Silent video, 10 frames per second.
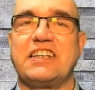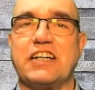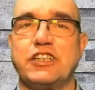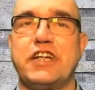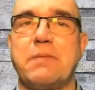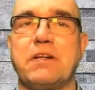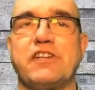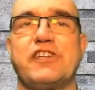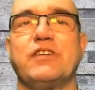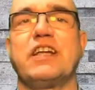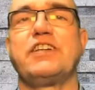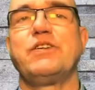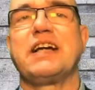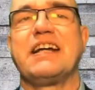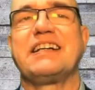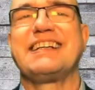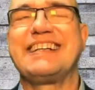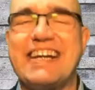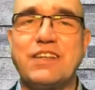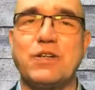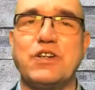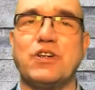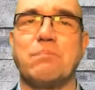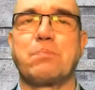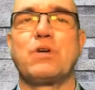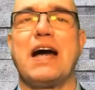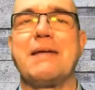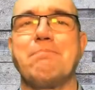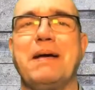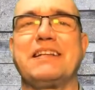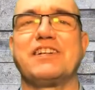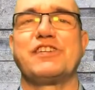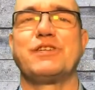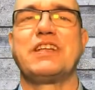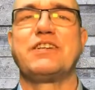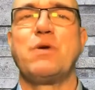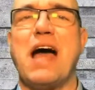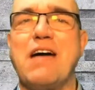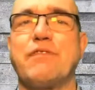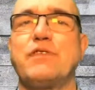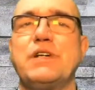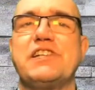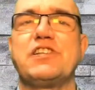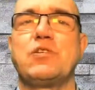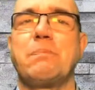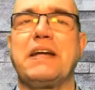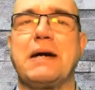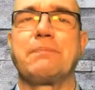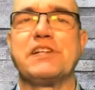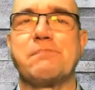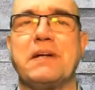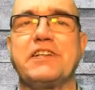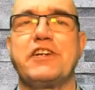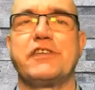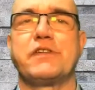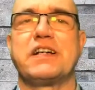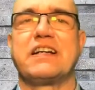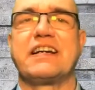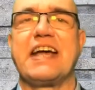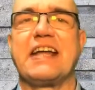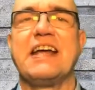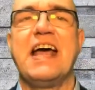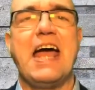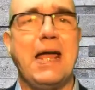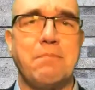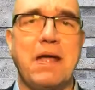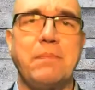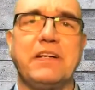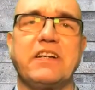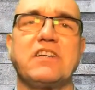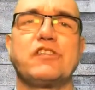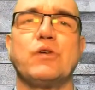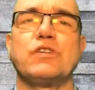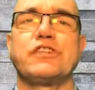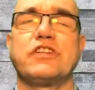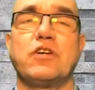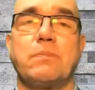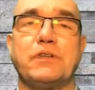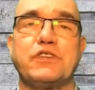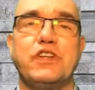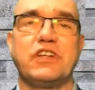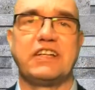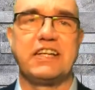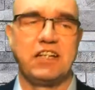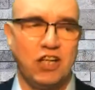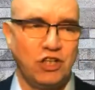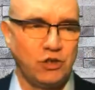tangible so that you can get to know Brian better, so that you have a reason to pick up this material again, and maybe it is also an opportunity